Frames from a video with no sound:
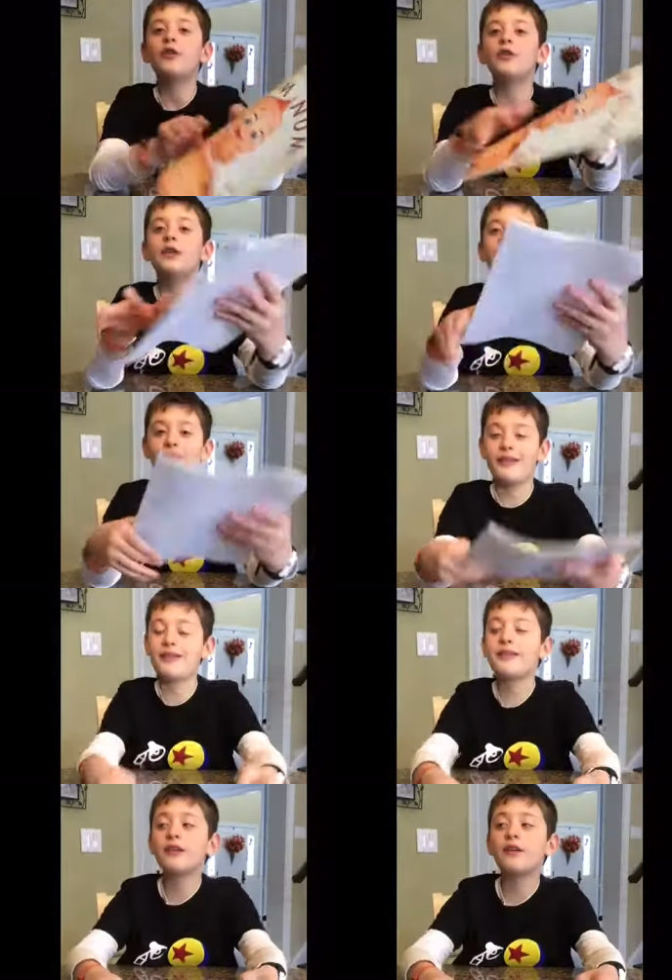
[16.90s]
yes,
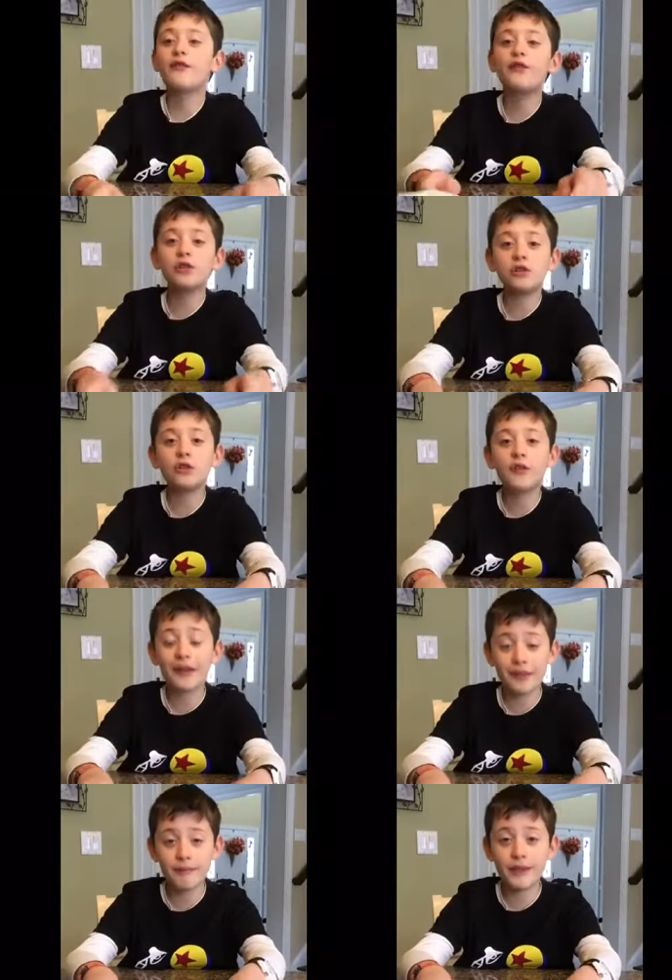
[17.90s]
this is an official
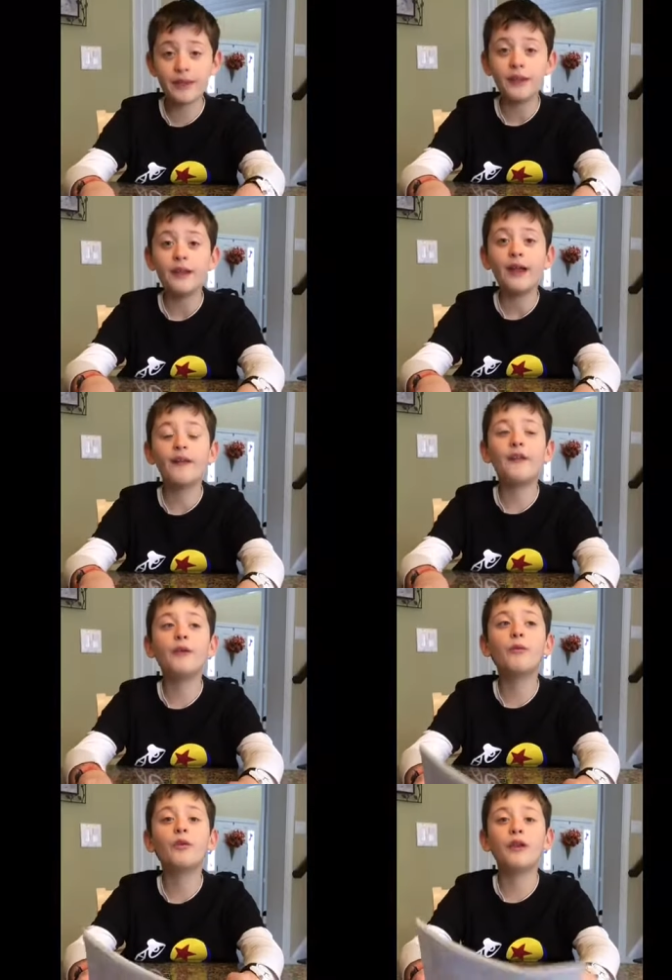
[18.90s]
recipe, and
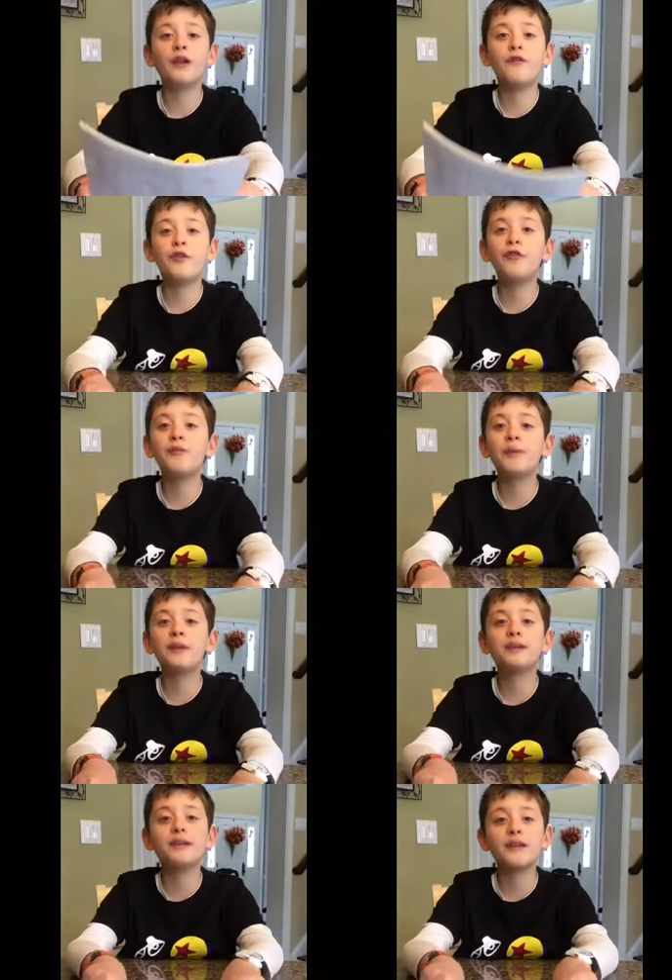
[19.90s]
it will, if you've
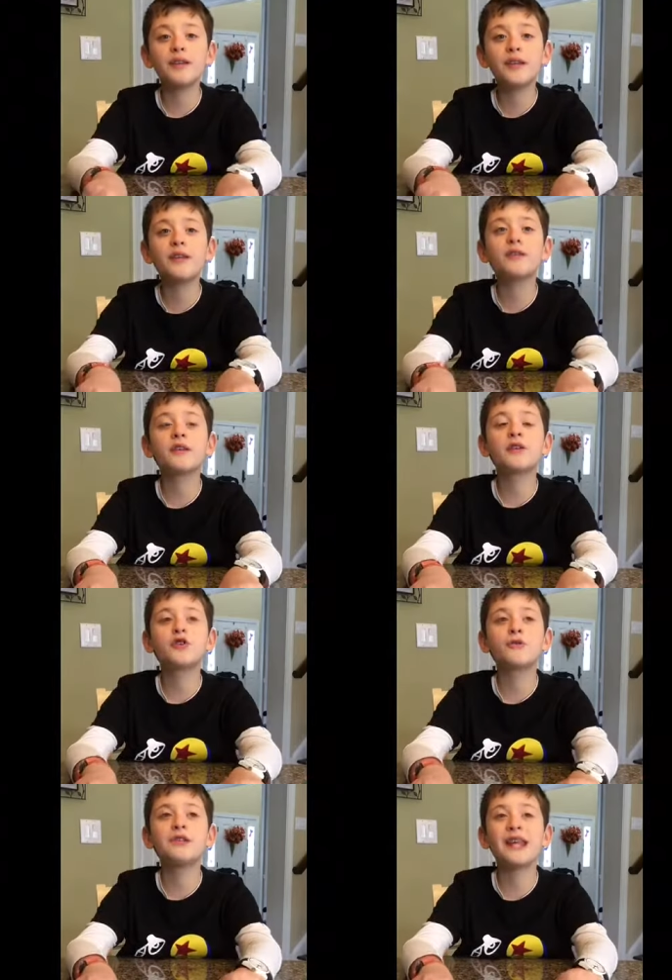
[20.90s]
been to Disney, this
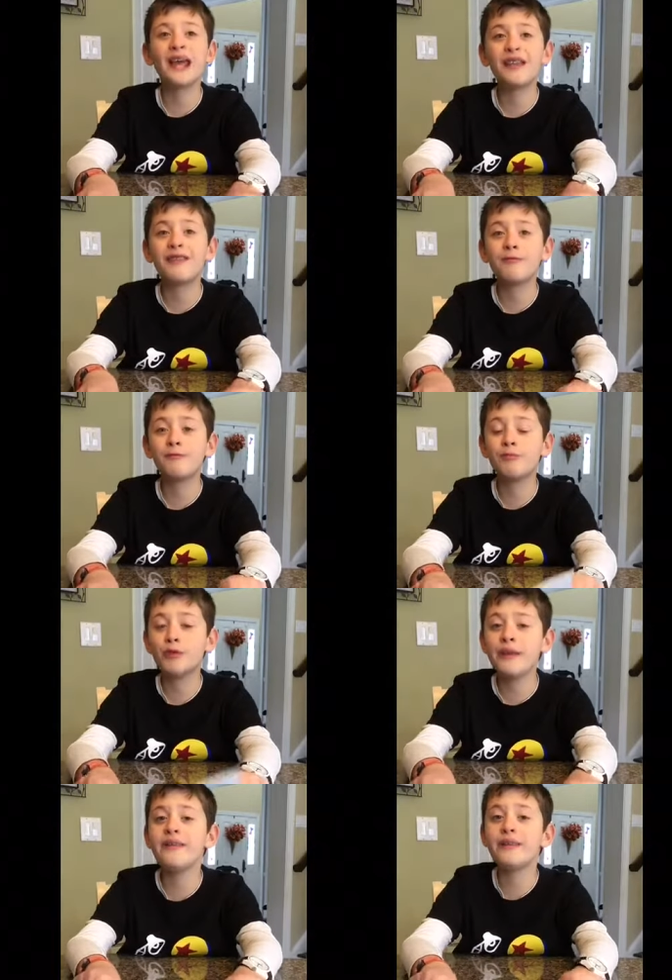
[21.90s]
should taste
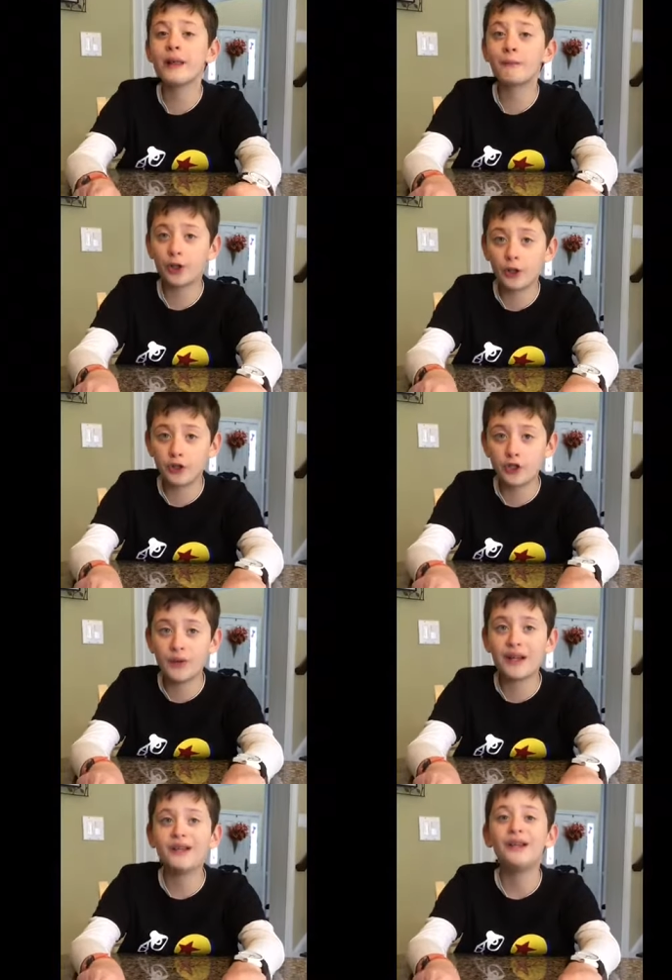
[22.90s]
pretty similar to
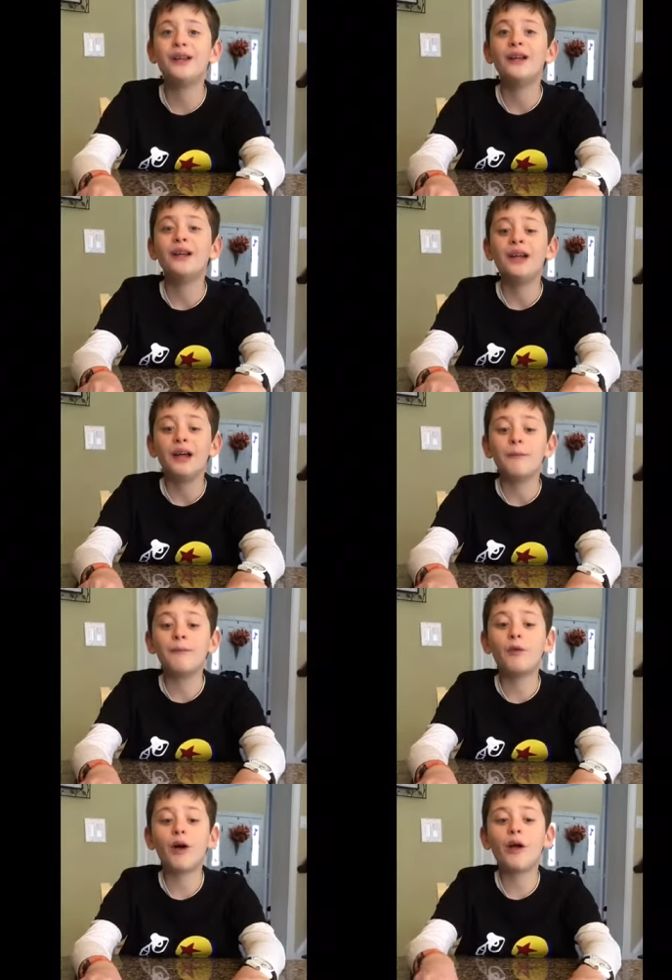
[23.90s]
it.
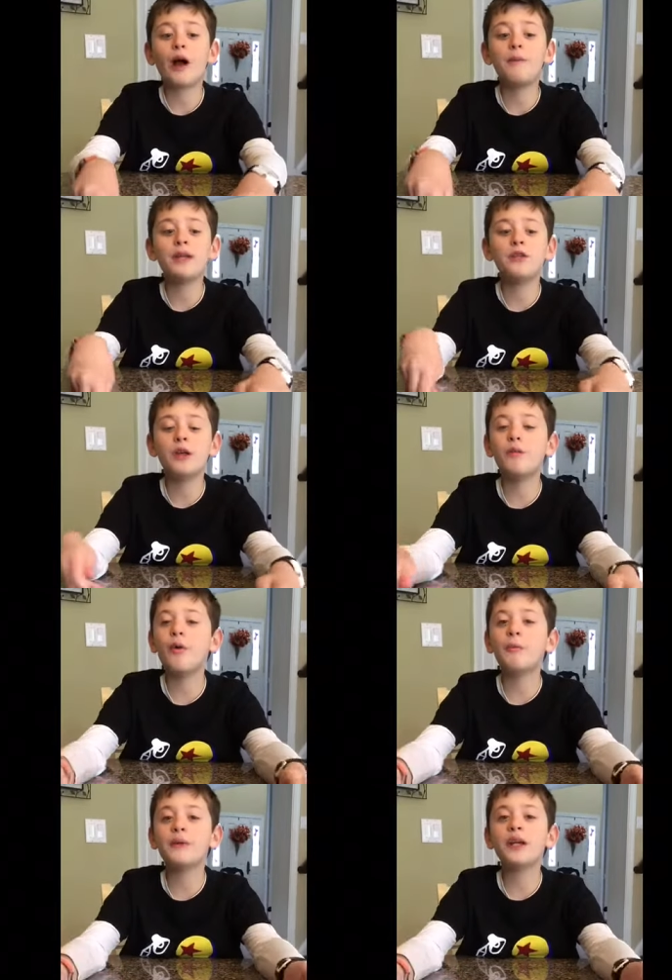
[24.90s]
Well, I mean, it
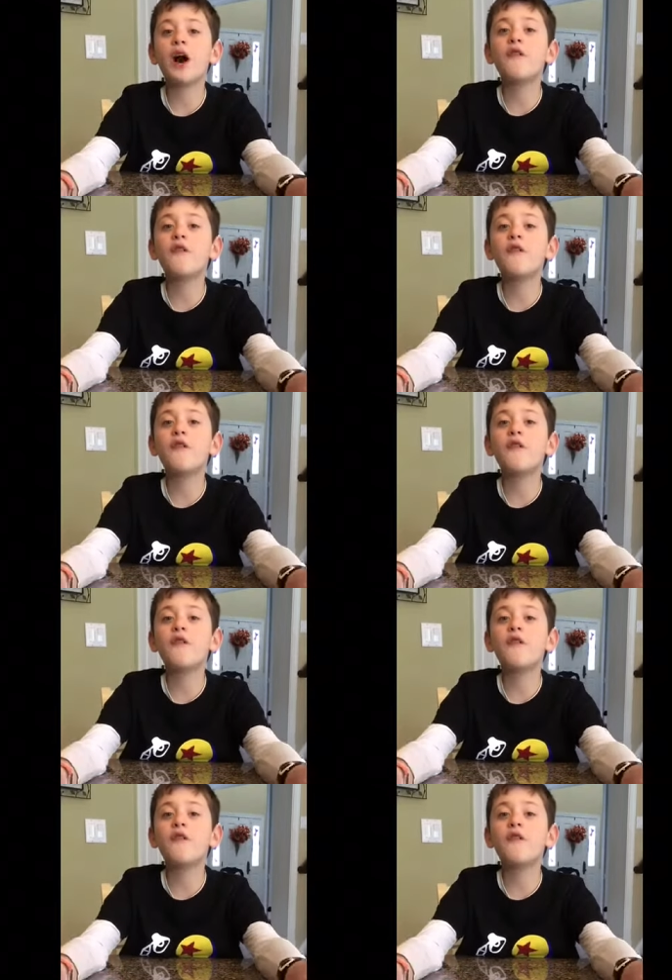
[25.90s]
won't be